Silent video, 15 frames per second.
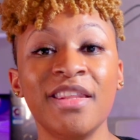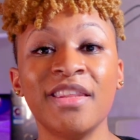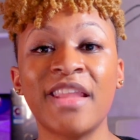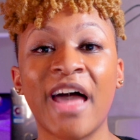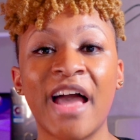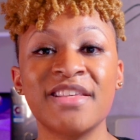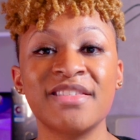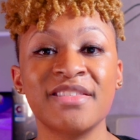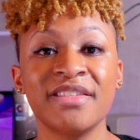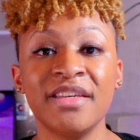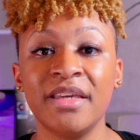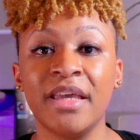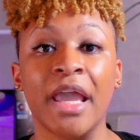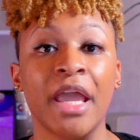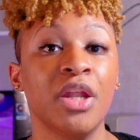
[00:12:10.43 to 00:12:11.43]
then
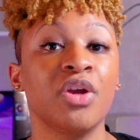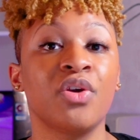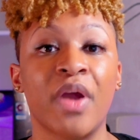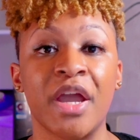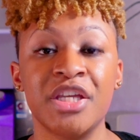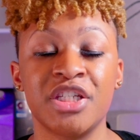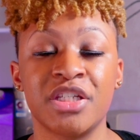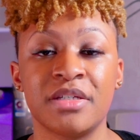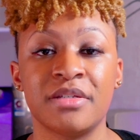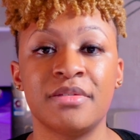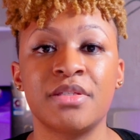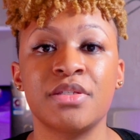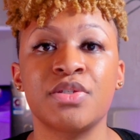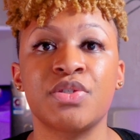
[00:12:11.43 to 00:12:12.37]
lastly, integrations.